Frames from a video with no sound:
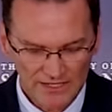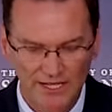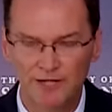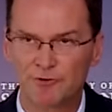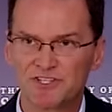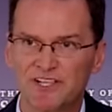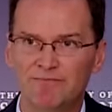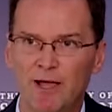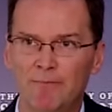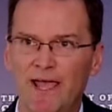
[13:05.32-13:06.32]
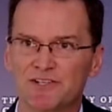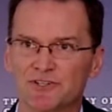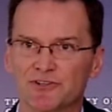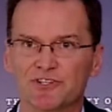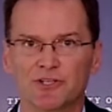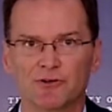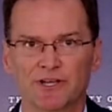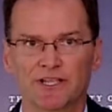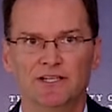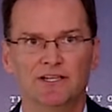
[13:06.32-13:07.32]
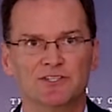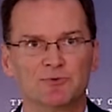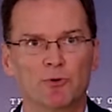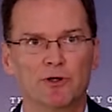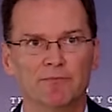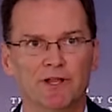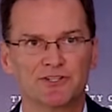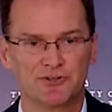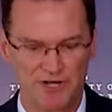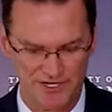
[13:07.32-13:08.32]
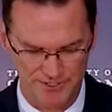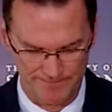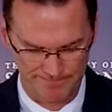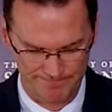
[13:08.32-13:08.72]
and received my master's degree in sport administration.